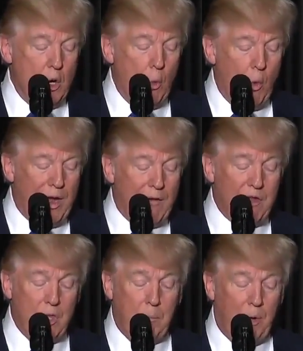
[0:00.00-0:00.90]
Whenever
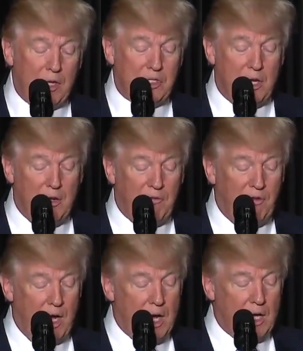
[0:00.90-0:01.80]
the president
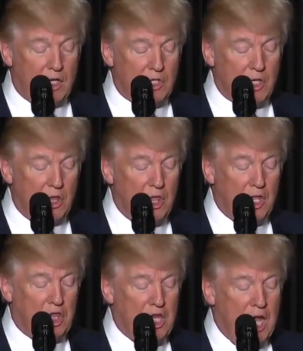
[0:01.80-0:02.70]
finds that
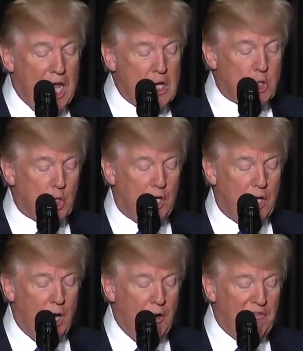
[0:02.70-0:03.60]
the entry
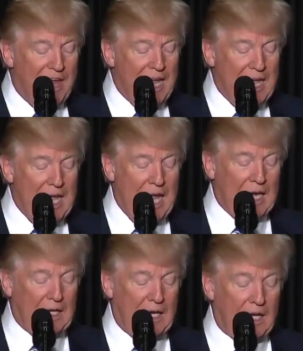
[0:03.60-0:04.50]
of any
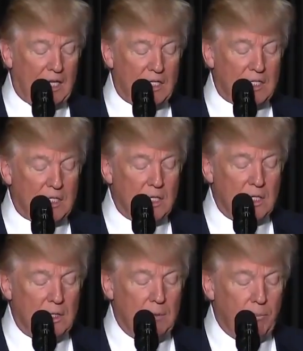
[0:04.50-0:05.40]
aliens,
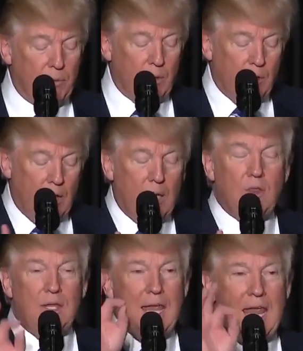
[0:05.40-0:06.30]
okay,
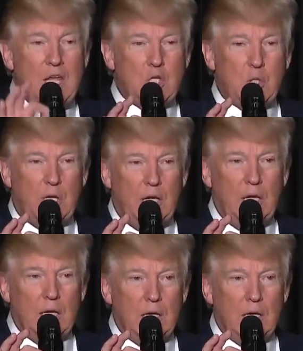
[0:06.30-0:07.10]
the entry